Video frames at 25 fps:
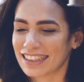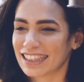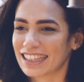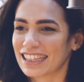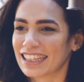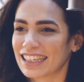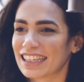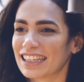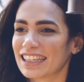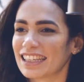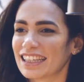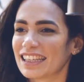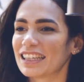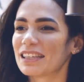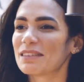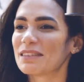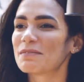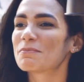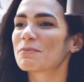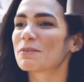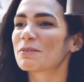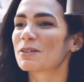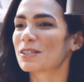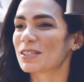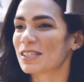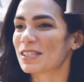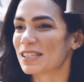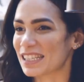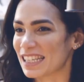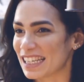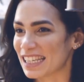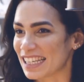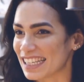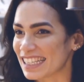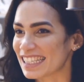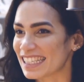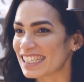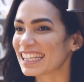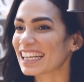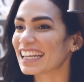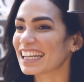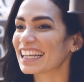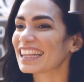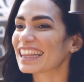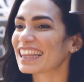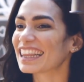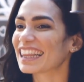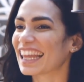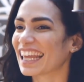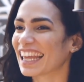And because prioritizing
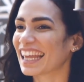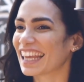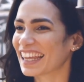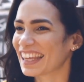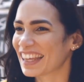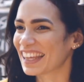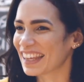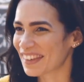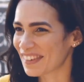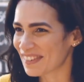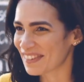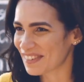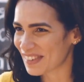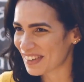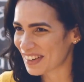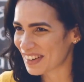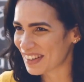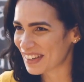customer experience